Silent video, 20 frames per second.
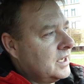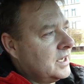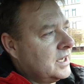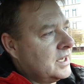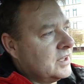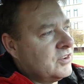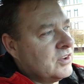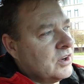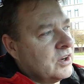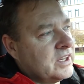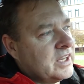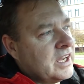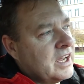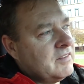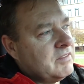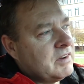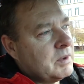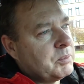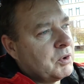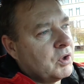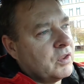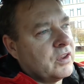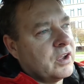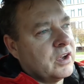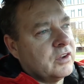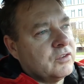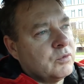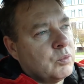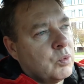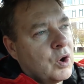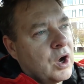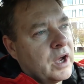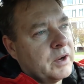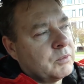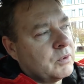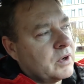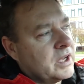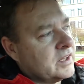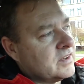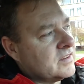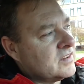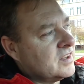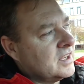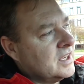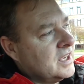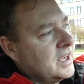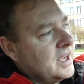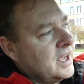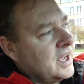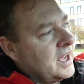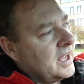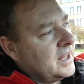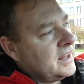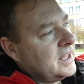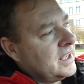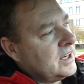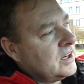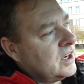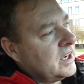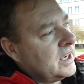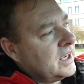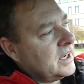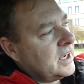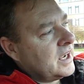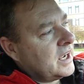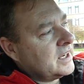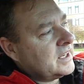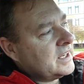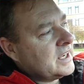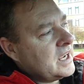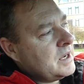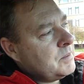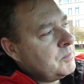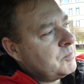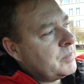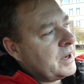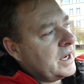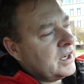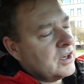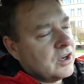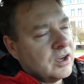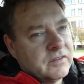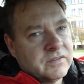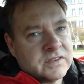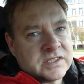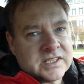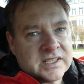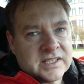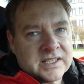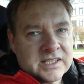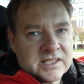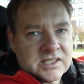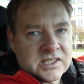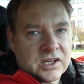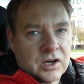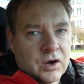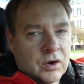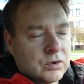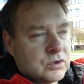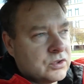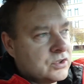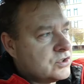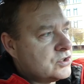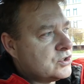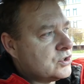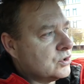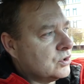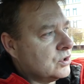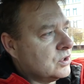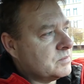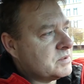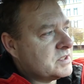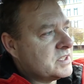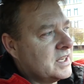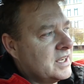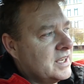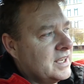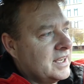So I gave up on those white ones, and then I came back over to these golden tulips,